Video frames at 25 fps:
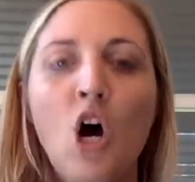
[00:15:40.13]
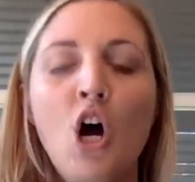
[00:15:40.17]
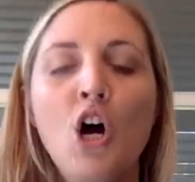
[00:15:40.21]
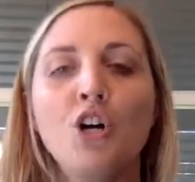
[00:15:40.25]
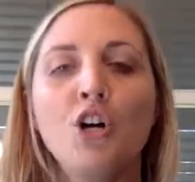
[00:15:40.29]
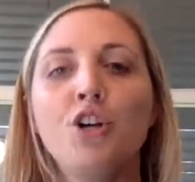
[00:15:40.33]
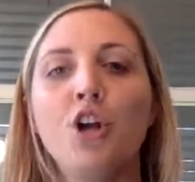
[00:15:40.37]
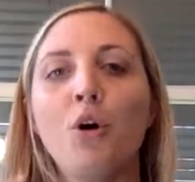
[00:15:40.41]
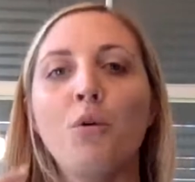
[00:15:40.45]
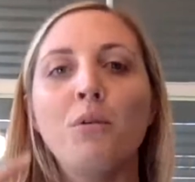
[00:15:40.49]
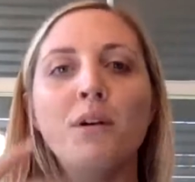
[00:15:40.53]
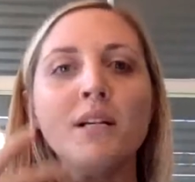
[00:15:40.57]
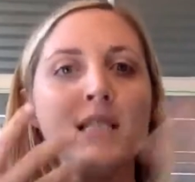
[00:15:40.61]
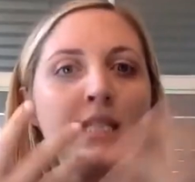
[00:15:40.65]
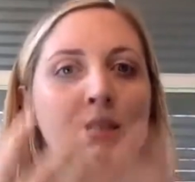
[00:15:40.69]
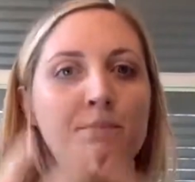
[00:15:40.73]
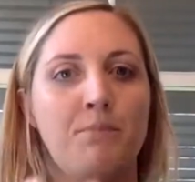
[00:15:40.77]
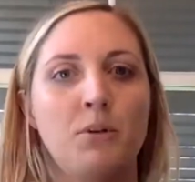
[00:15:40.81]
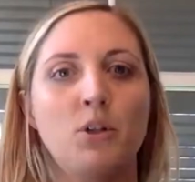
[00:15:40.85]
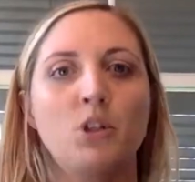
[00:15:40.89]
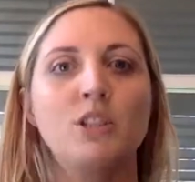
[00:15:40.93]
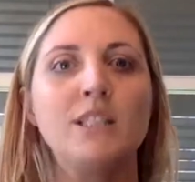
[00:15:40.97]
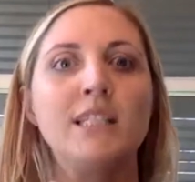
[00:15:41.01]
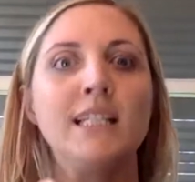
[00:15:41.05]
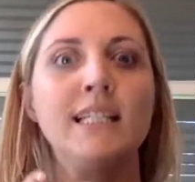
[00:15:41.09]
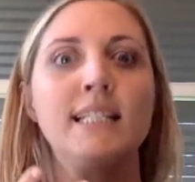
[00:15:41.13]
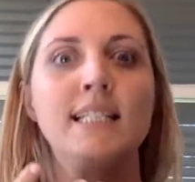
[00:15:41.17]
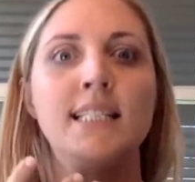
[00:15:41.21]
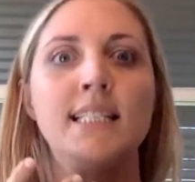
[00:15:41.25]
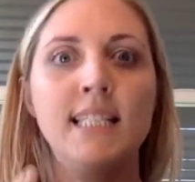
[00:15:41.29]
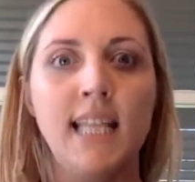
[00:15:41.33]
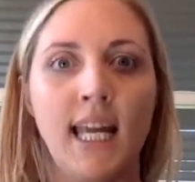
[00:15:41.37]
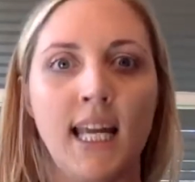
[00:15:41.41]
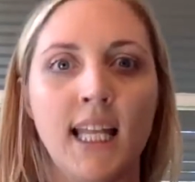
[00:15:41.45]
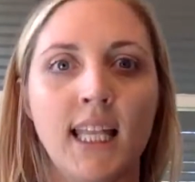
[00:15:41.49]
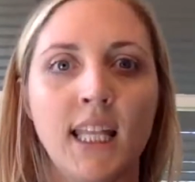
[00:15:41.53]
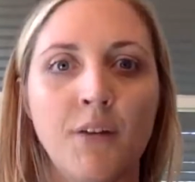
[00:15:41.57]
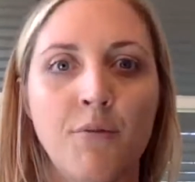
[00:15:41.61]
No one's building a
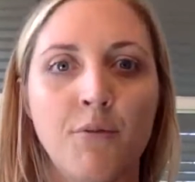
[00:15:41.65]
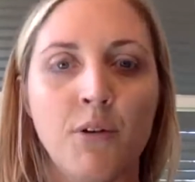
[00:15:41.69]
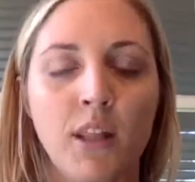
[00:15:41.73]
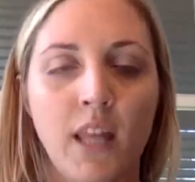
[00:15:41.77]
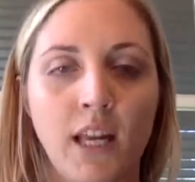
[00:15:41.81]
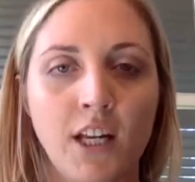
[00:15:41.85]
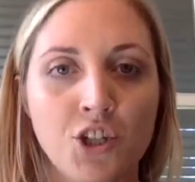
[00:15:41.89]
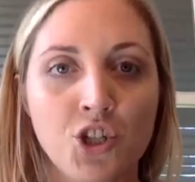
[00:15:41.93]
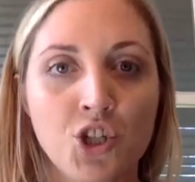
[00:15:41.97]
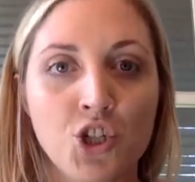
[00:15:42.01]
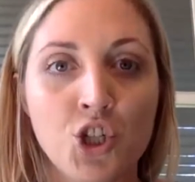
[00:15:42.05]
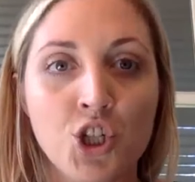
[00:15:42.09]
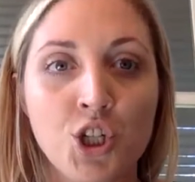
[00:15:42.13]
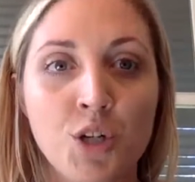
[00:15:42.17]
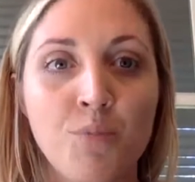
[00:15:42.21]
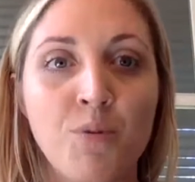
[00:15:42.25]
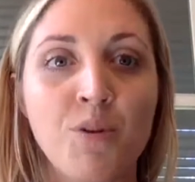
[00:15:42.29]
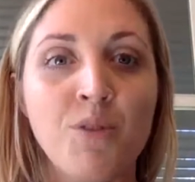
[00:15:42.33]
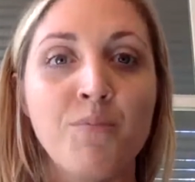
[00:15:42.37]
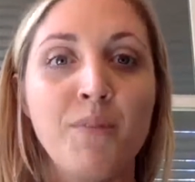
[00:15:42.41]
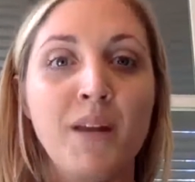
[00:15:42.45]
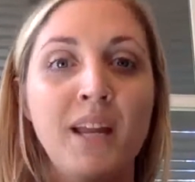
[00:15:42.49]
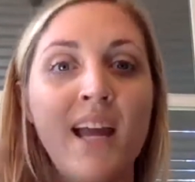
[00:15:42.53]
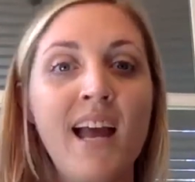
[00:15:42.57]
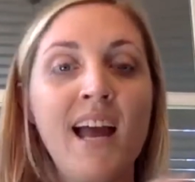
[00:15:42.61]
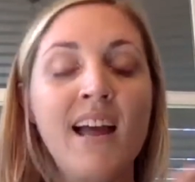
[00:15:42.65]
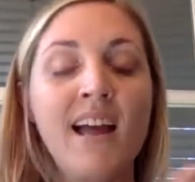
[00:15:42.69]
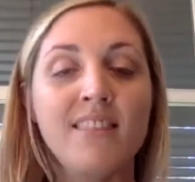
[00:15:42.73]
daily relationship with me.